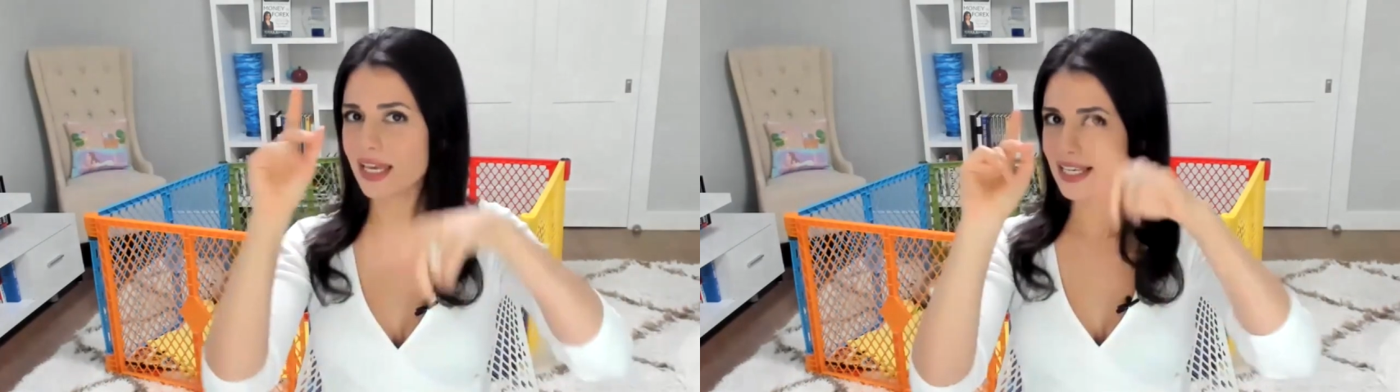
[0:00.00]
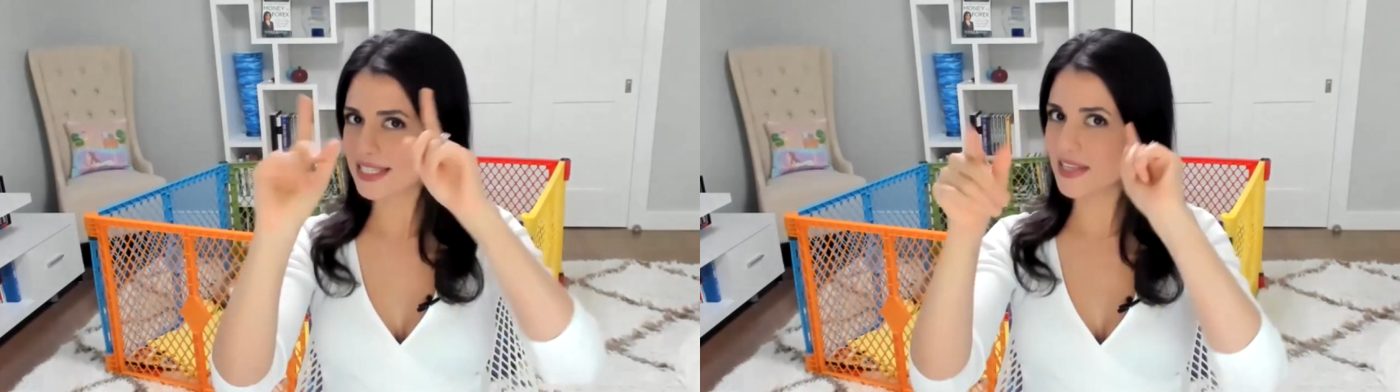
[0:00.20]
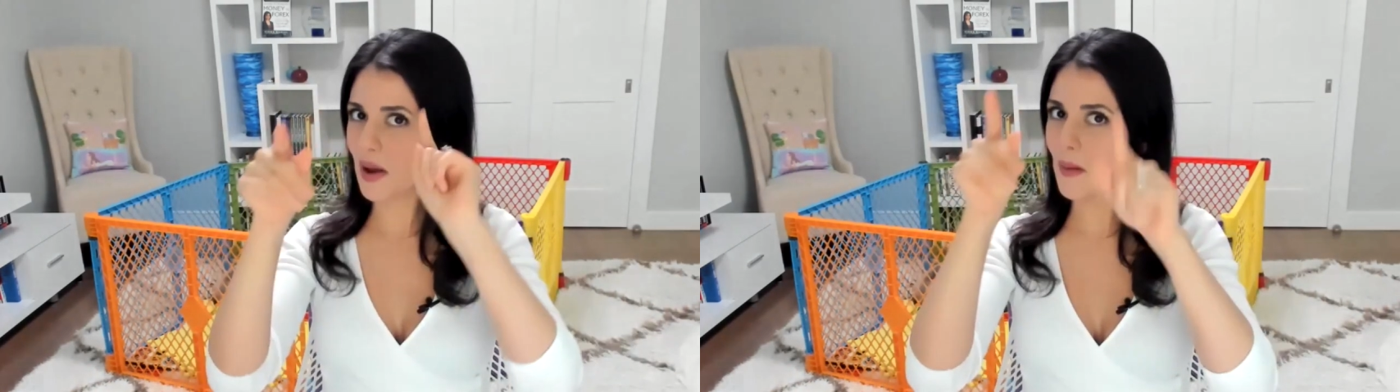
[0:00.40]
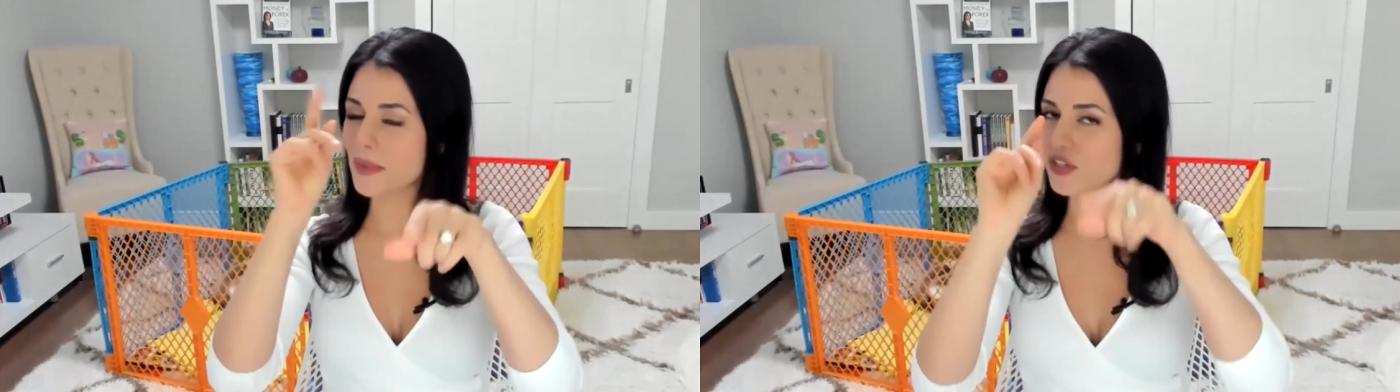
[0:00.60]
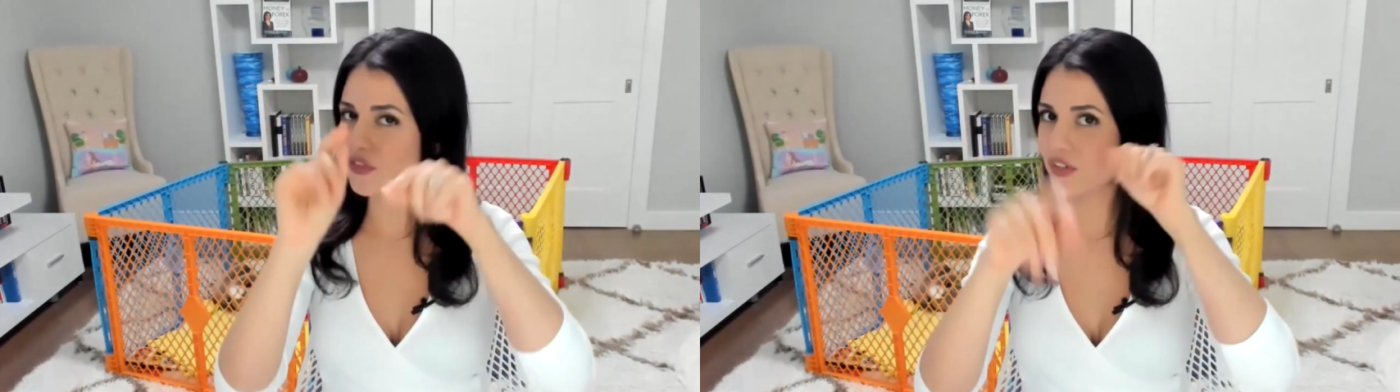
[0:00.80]
you so
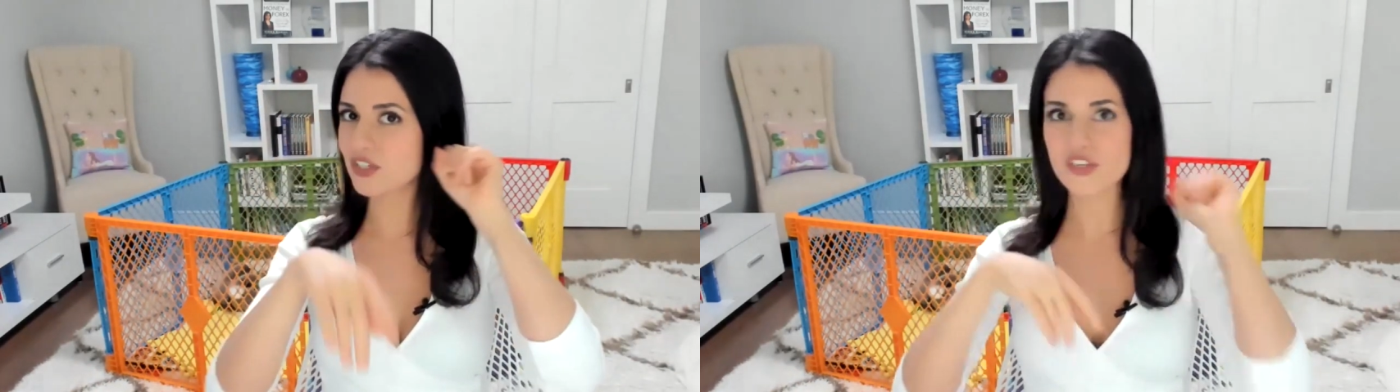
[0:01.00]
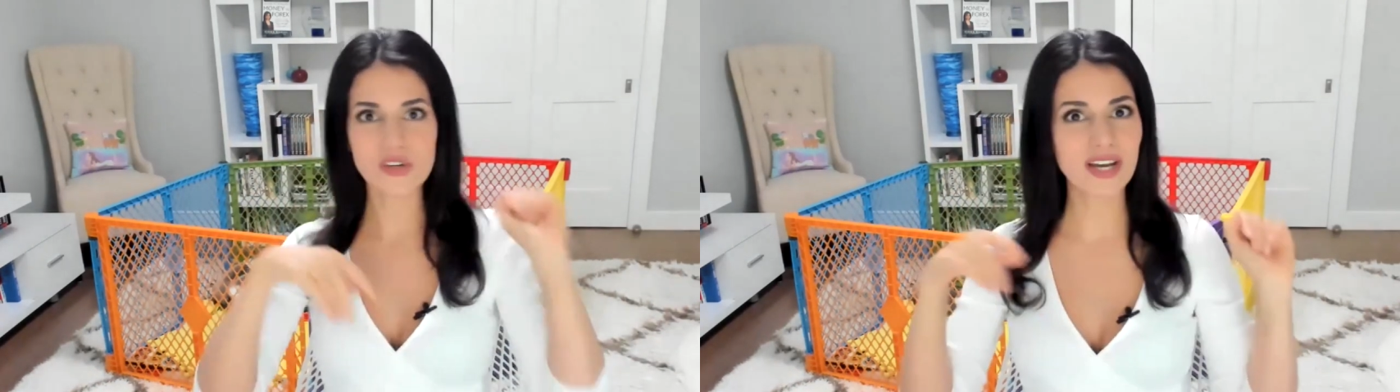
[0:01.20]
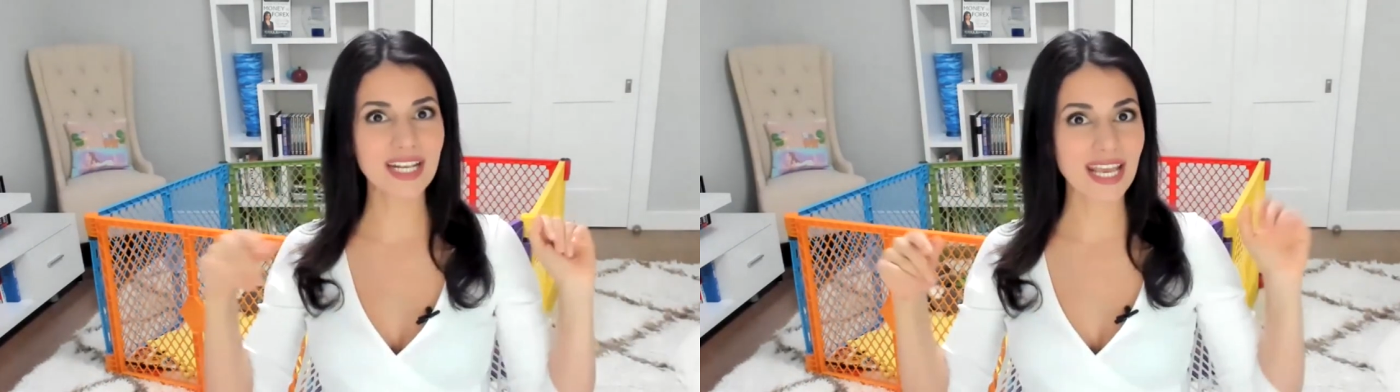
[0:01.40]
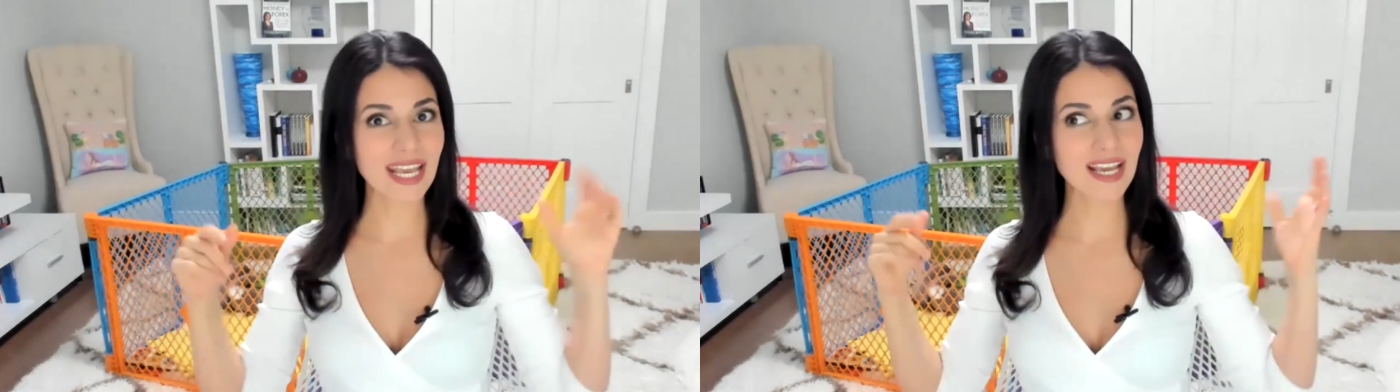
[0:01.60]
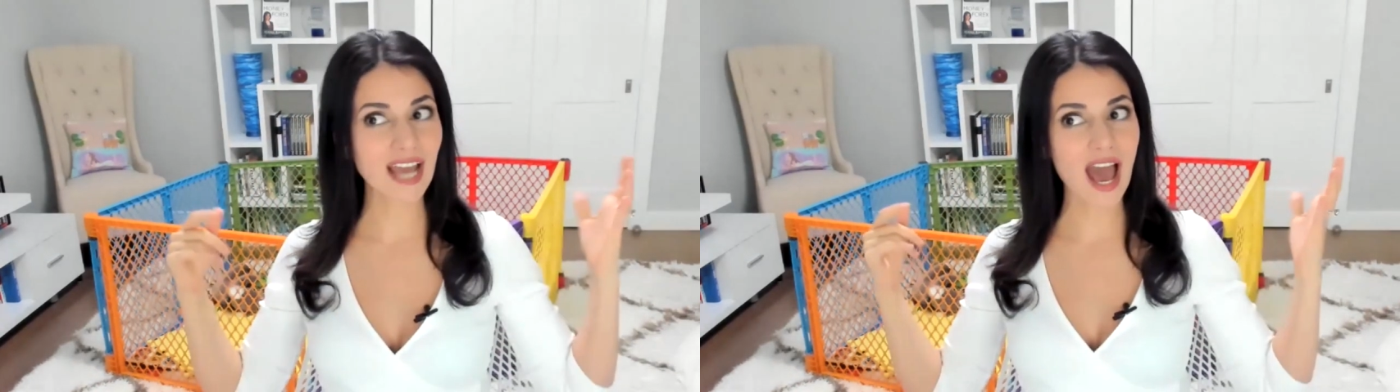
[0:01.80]
much for joining.